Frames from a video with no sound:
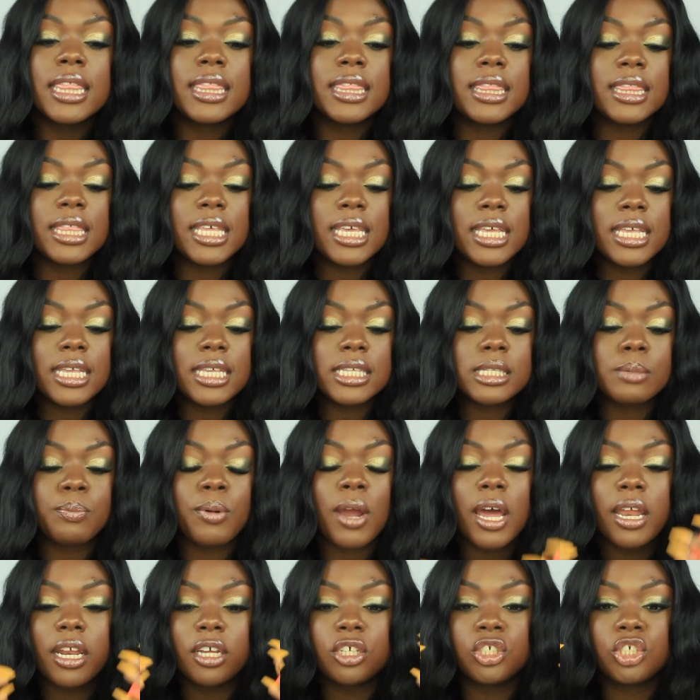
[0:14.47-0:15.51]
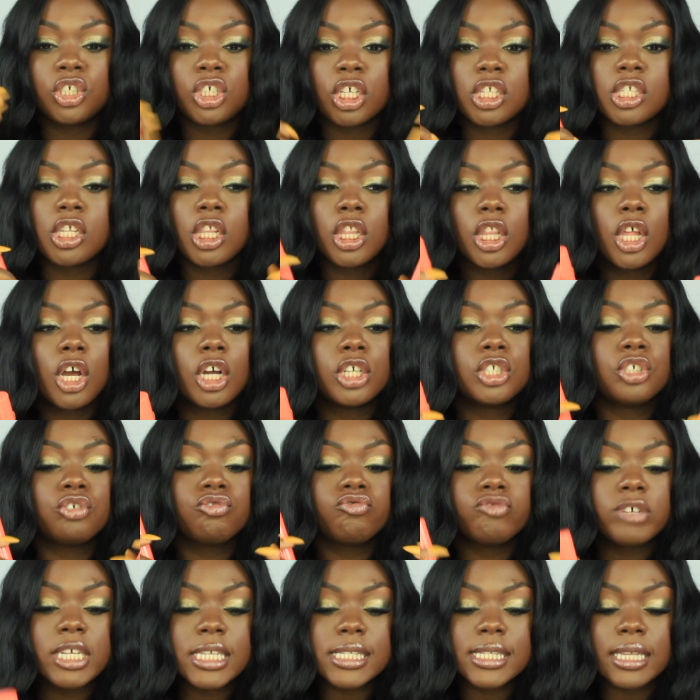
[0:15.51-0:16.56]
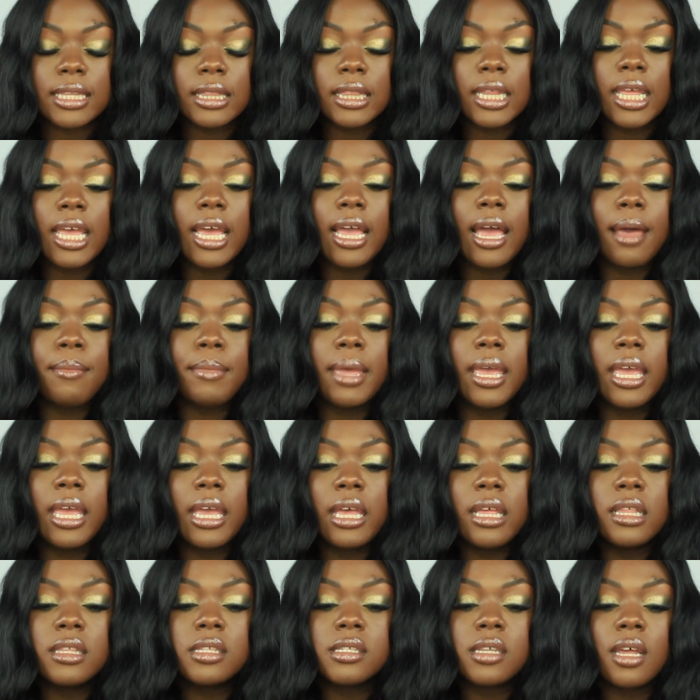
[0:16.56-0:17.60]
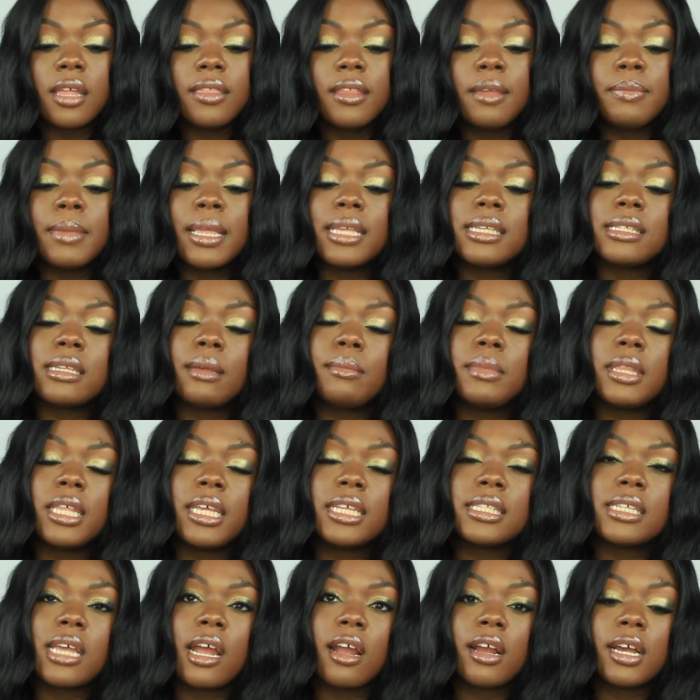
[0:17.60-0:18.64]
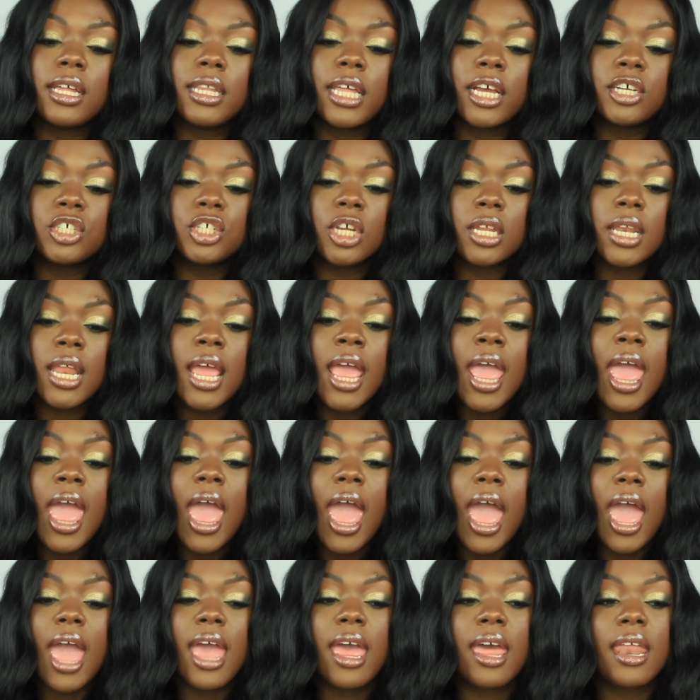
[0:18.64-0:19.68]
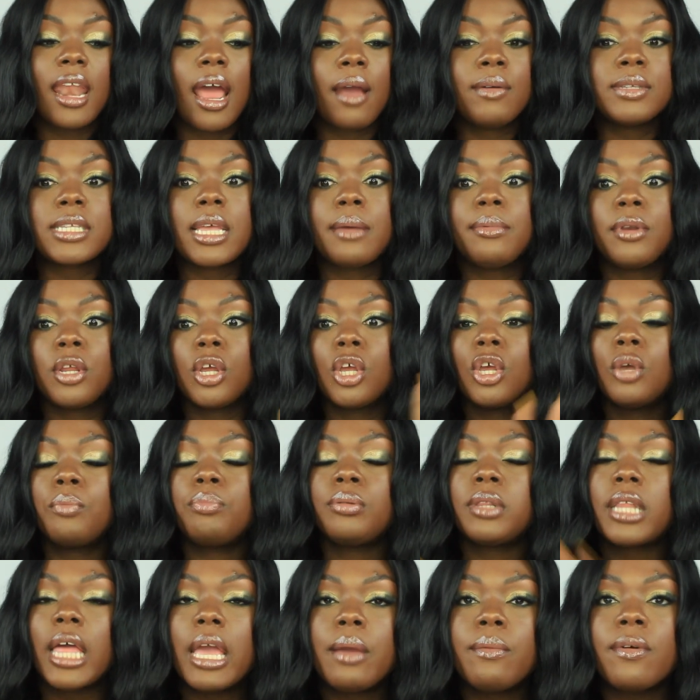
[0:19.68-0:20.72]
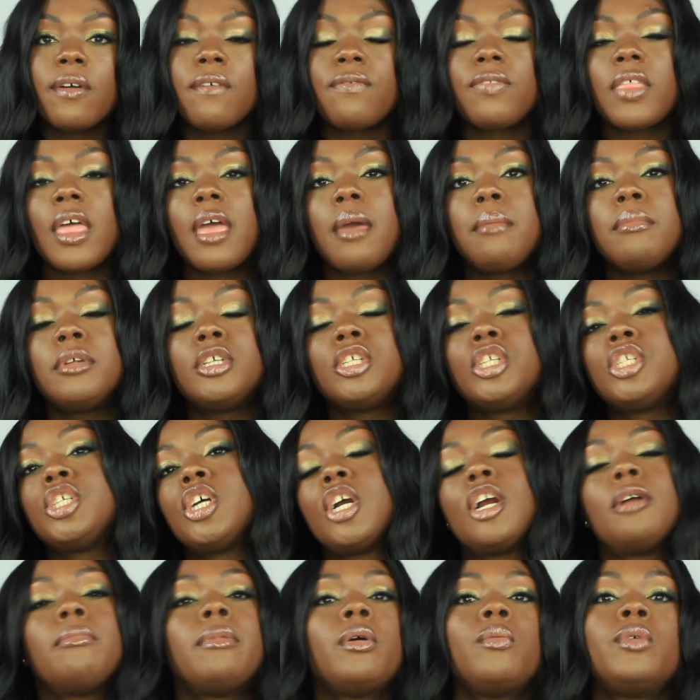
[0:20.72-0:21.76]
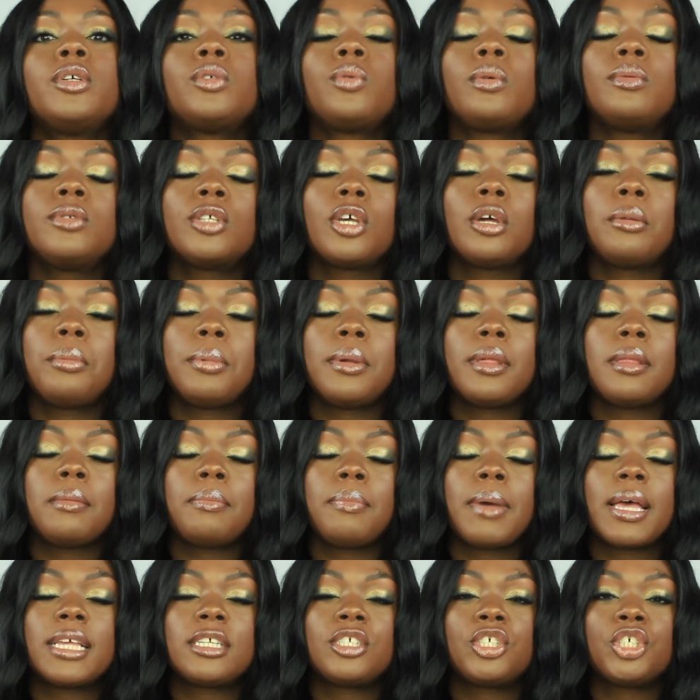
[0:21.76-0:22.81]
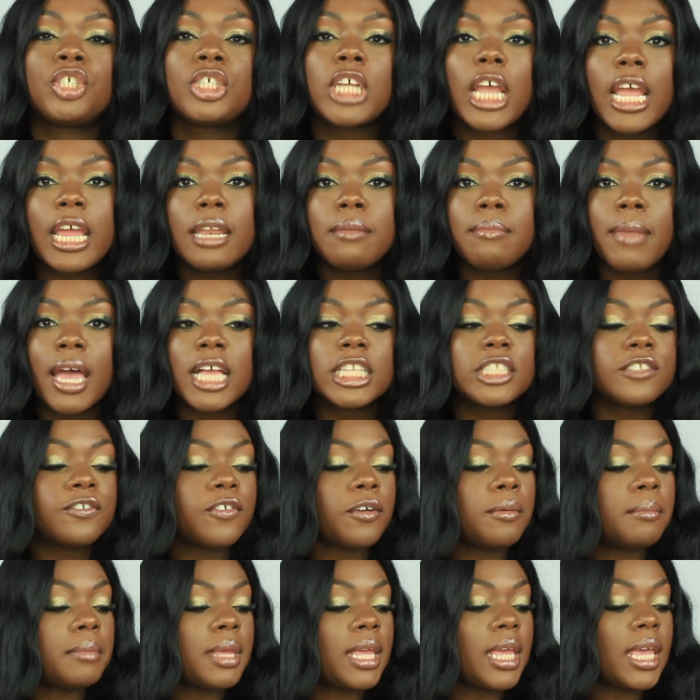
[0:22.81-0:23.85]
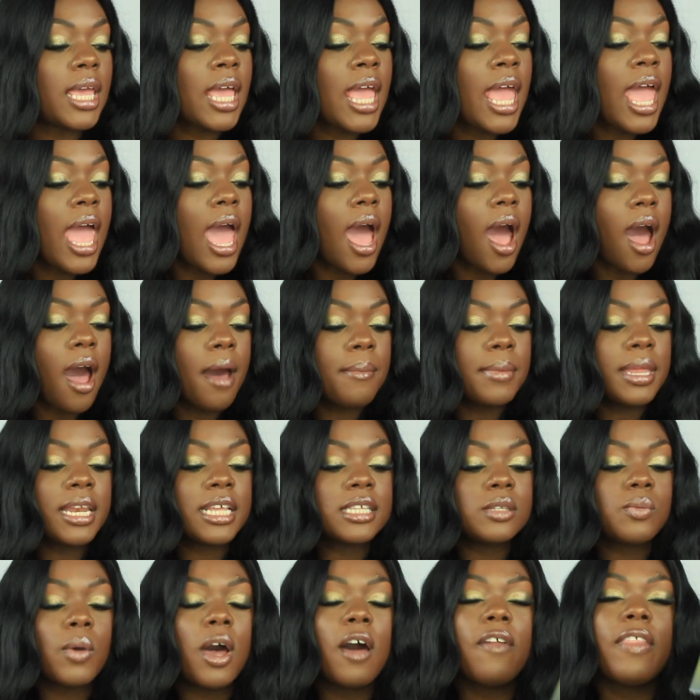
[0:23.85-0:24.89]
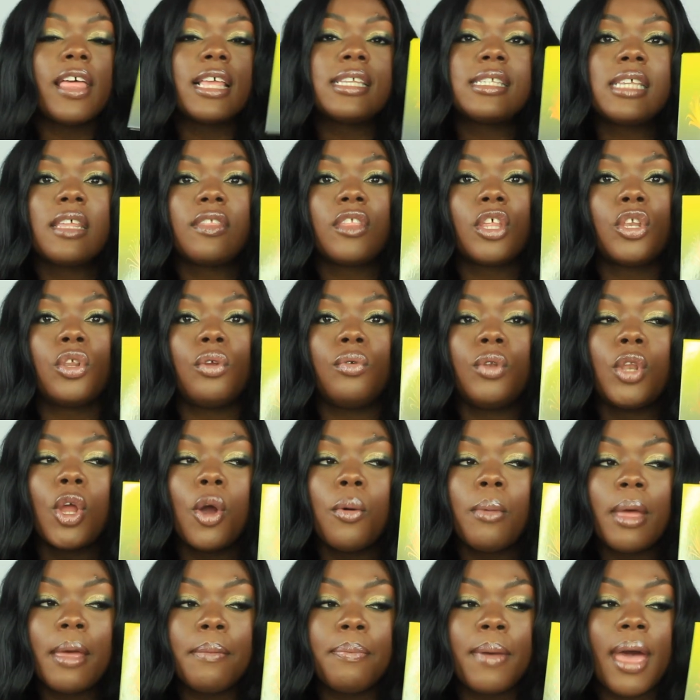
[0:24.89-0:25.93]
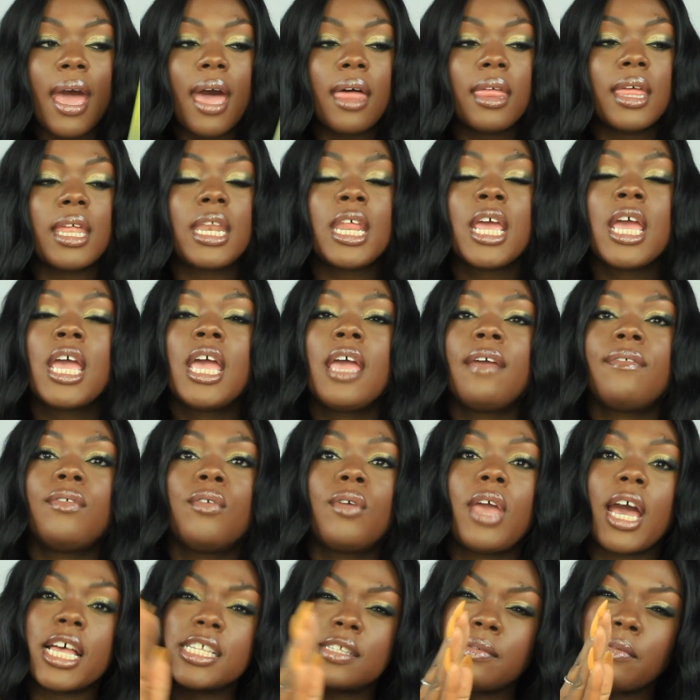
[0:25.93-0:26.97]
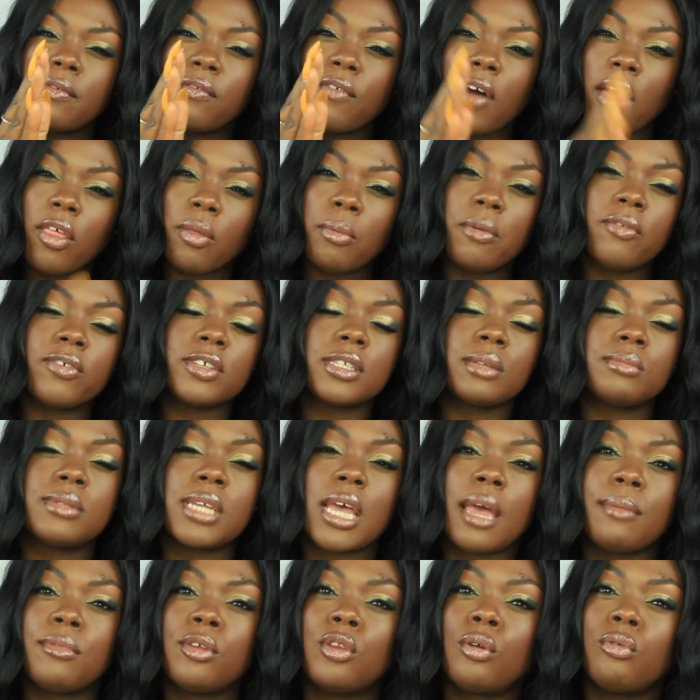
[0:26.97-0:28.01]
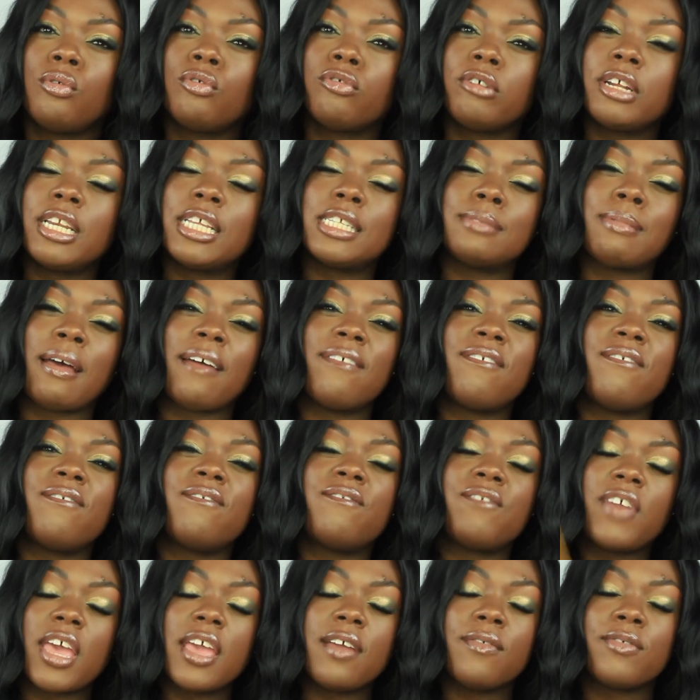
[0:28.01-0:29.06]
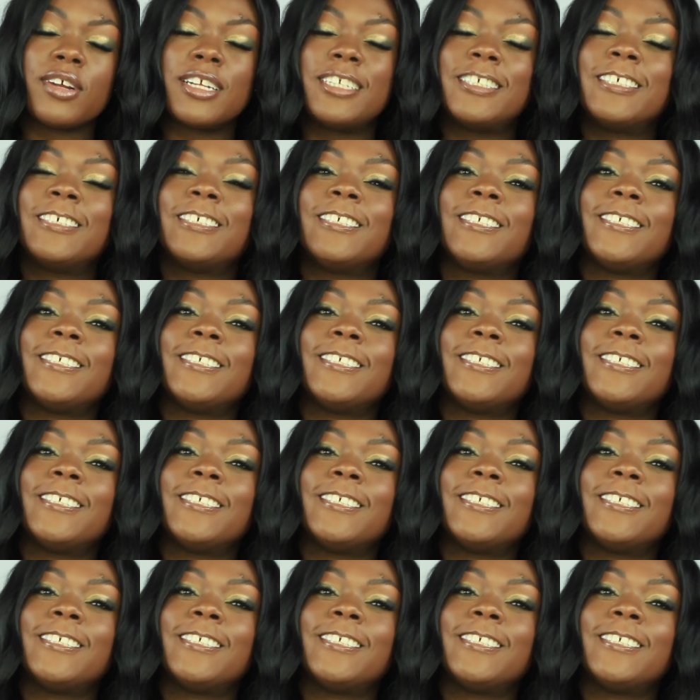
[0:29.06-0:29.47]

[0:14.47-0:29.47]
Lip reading: These products just launched recently. I got my hands on them. They sent me the entire collection and I was able to play with them and determine which one was gonna be the best shade match for me. And as well, they sent the new Nomad palette. If you guys have been following me for some time, you know green is my favorite